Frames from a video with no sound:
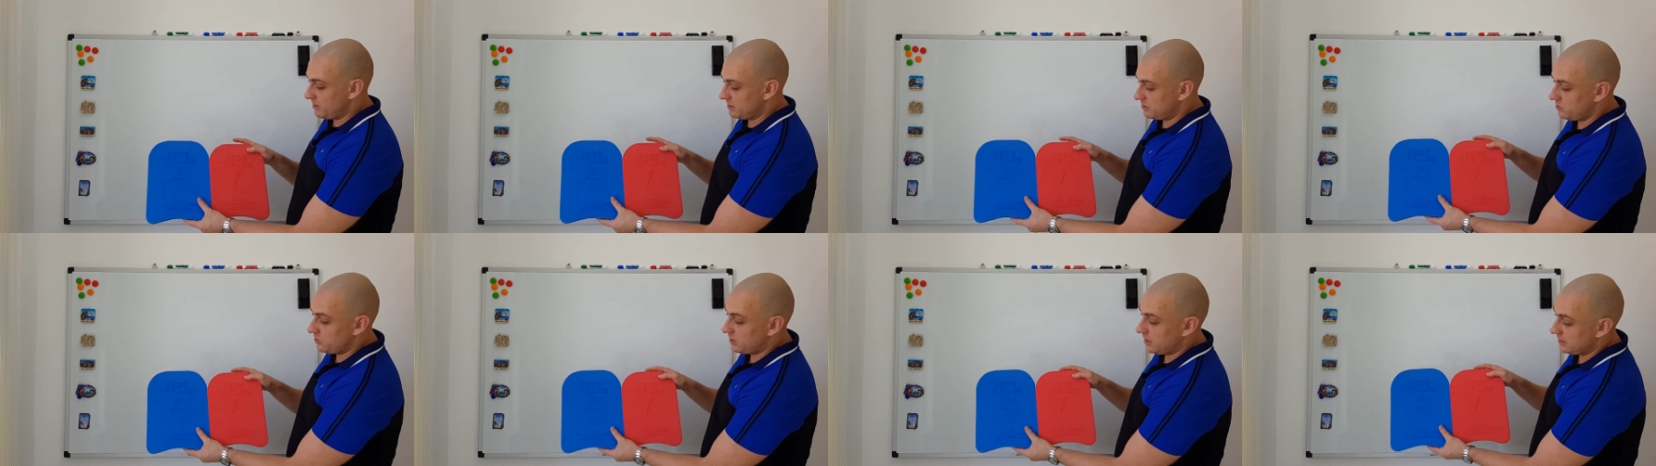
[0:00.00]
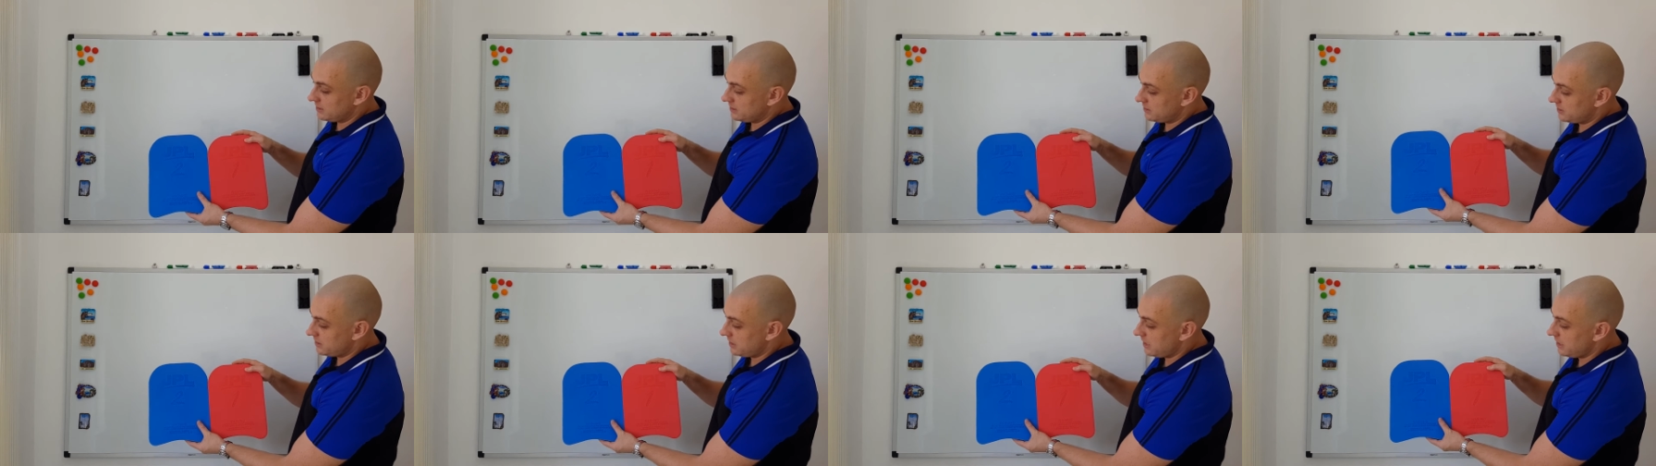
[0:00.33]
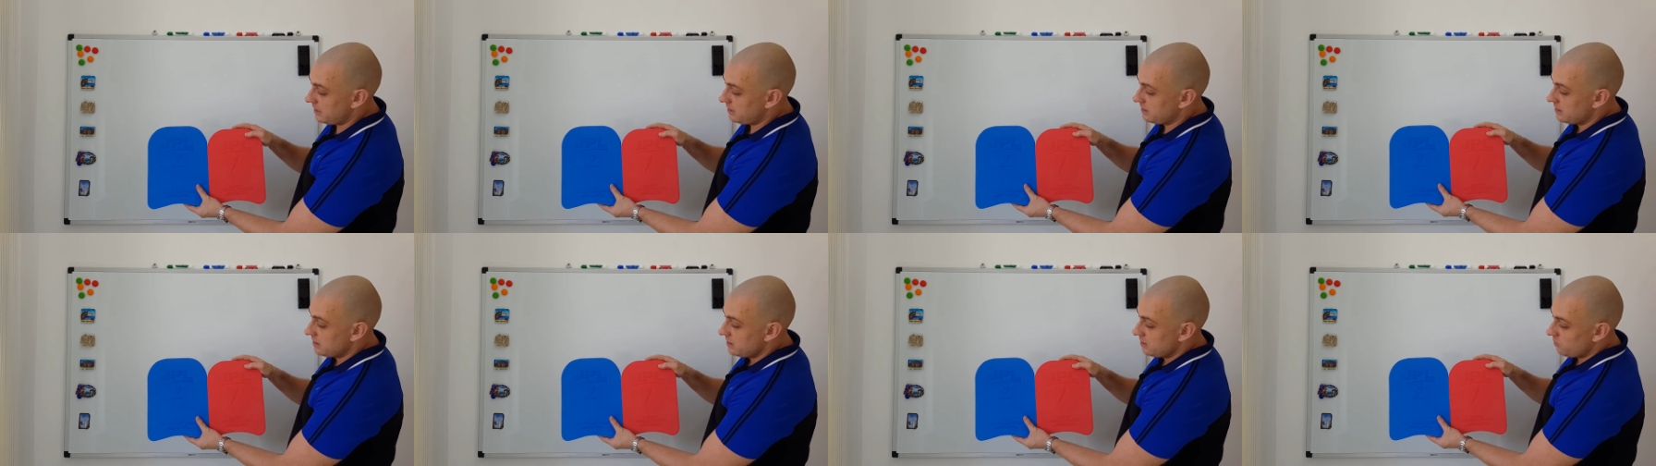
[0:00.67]
As you can
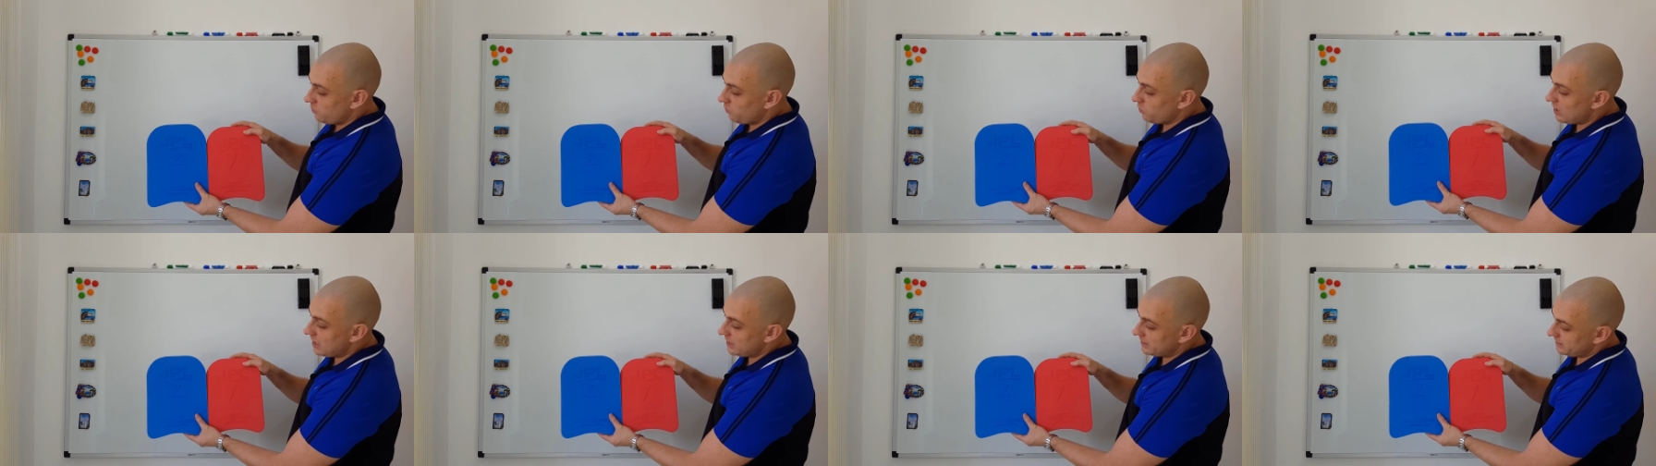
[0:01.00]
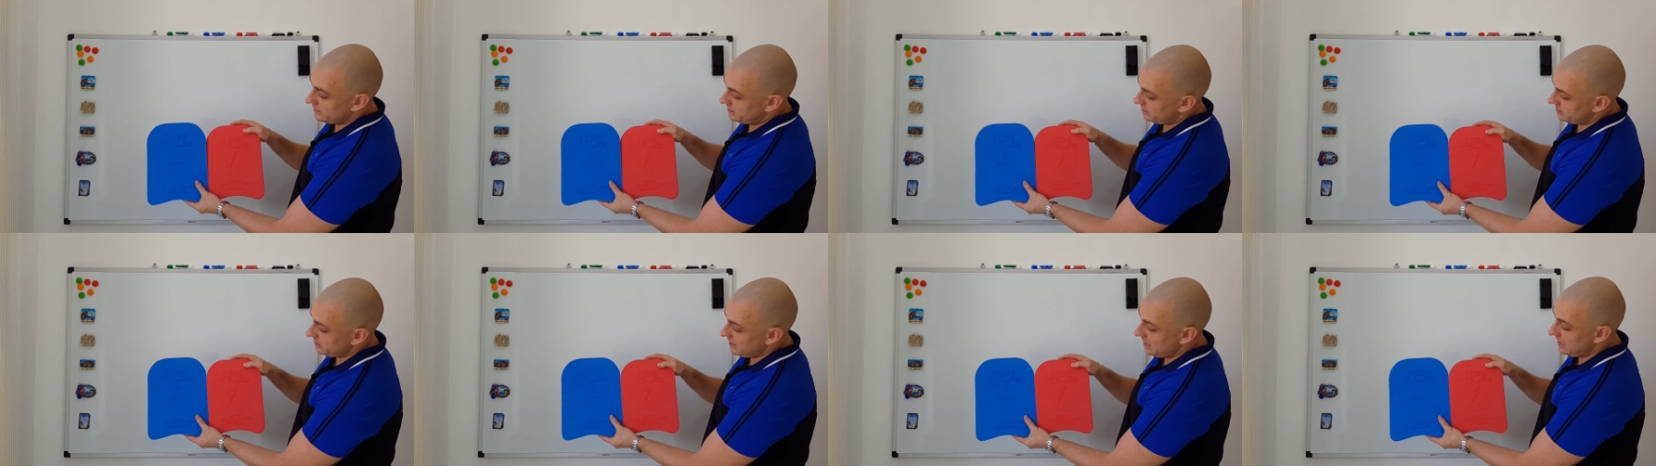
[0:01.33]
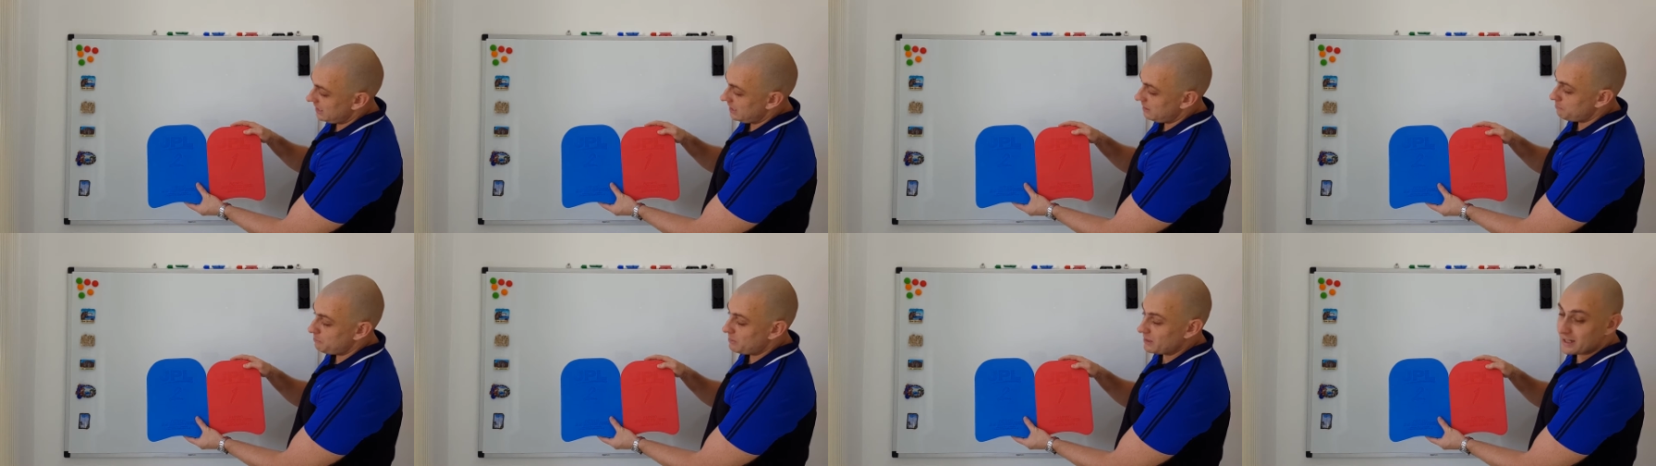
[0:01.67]
see, one is
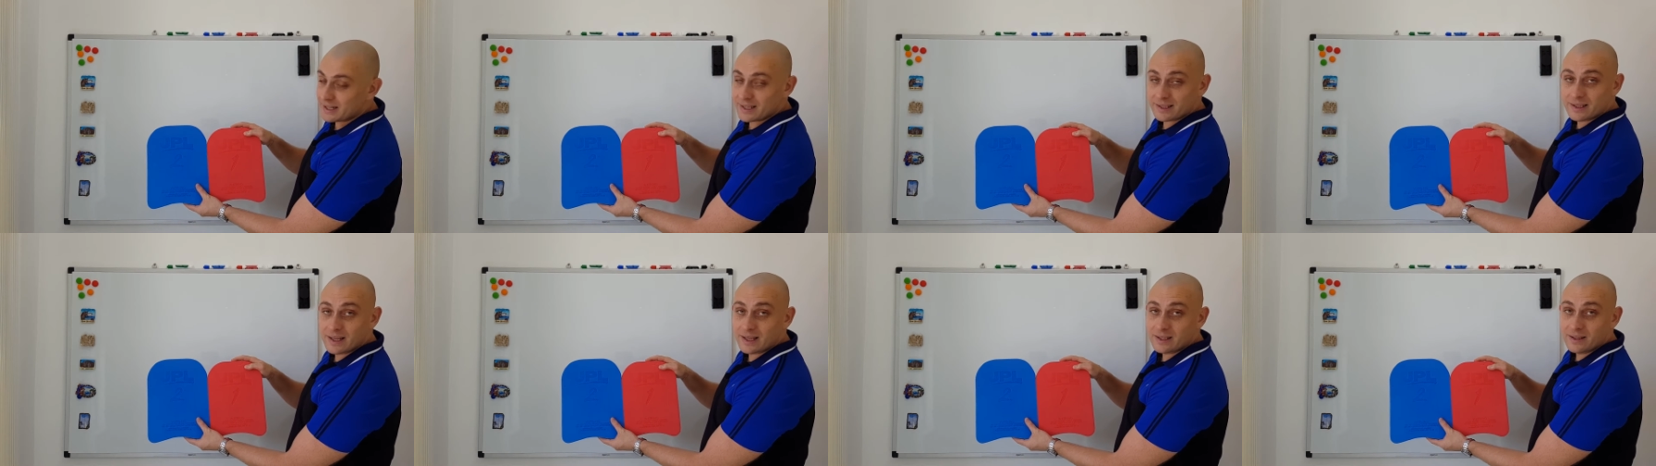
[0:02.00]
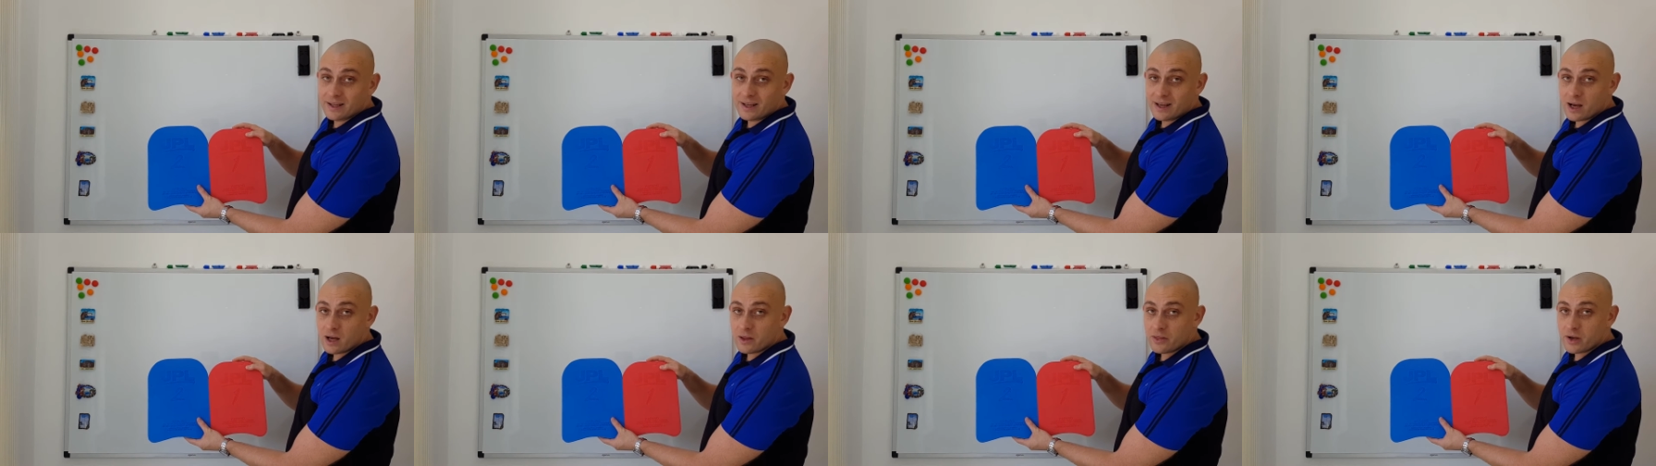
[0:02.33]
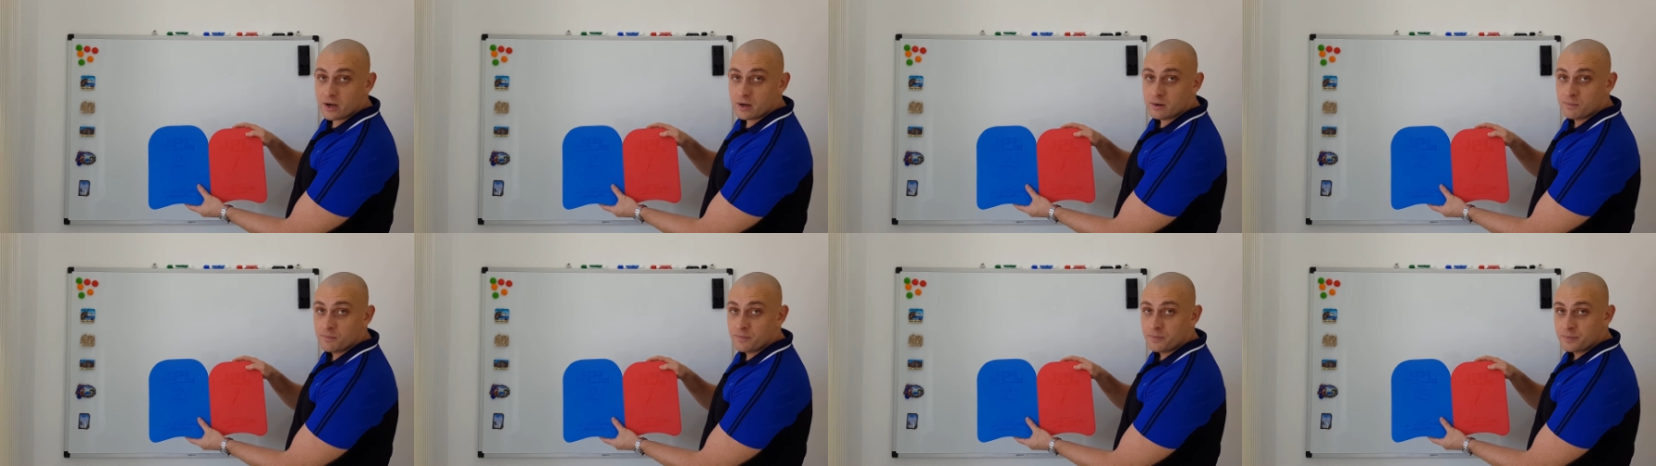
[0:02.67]
slightly bigger than the
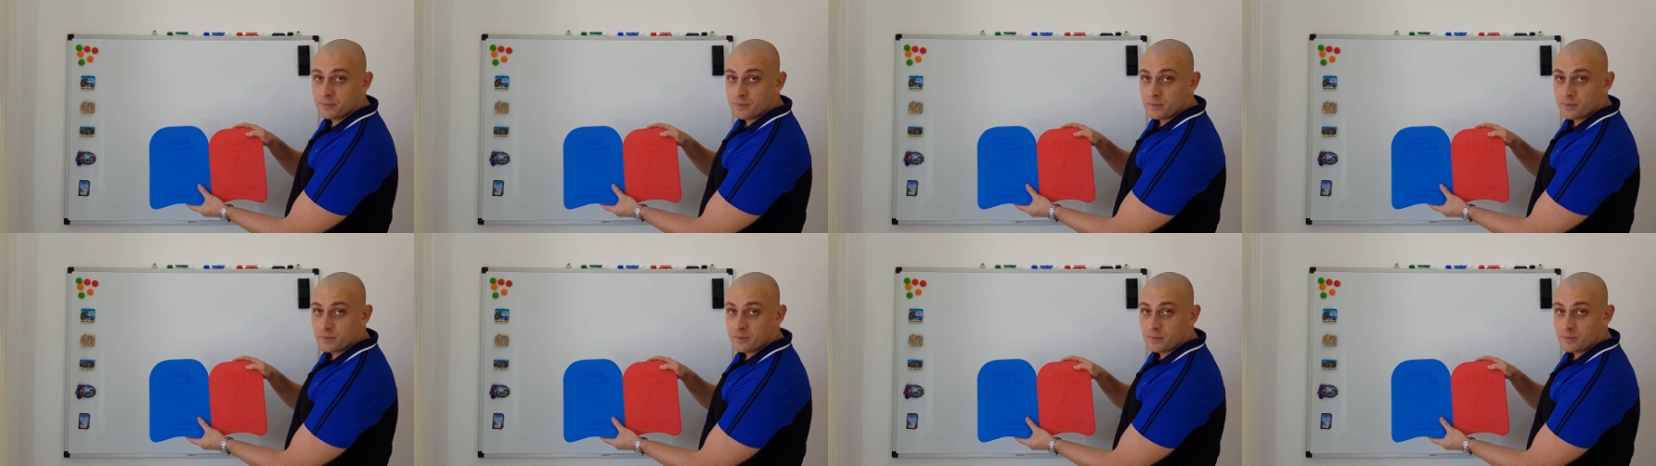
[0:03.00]
other.